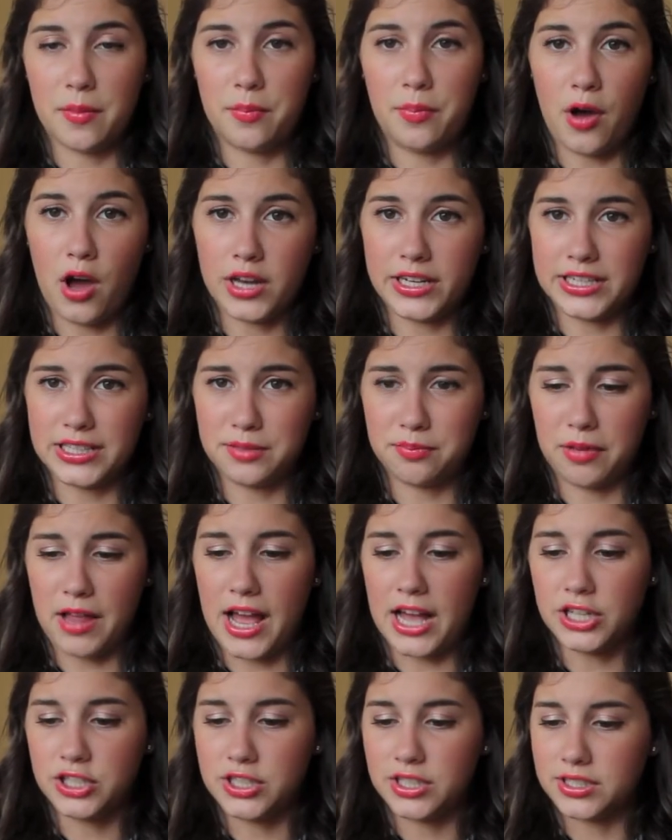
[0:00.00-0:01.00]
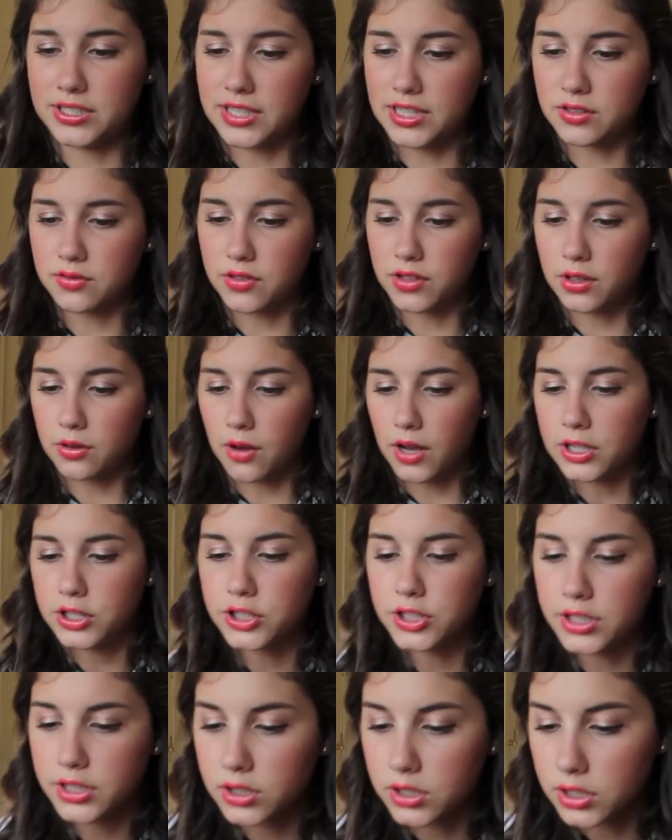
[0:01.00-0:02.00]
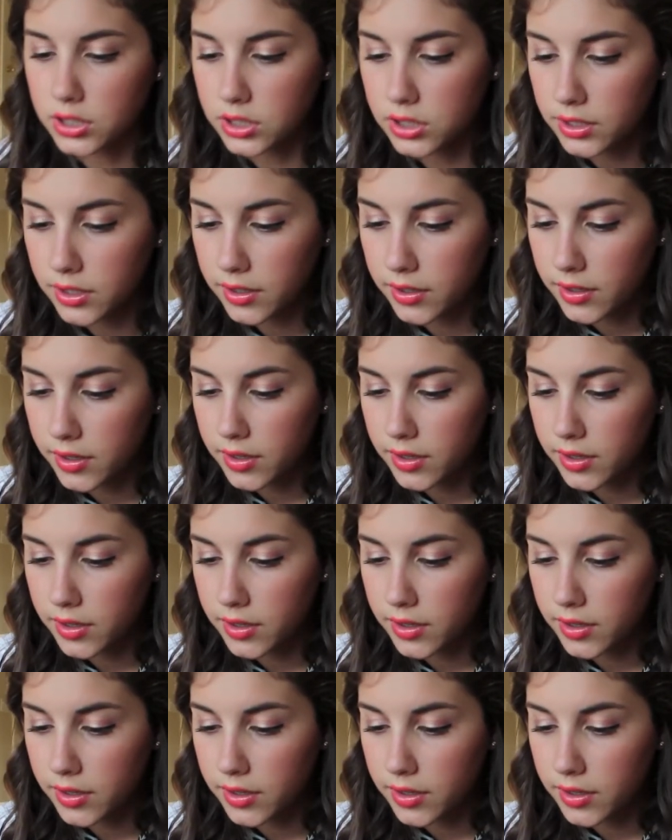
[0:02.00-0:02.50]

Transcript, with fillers: body splash that says for the question or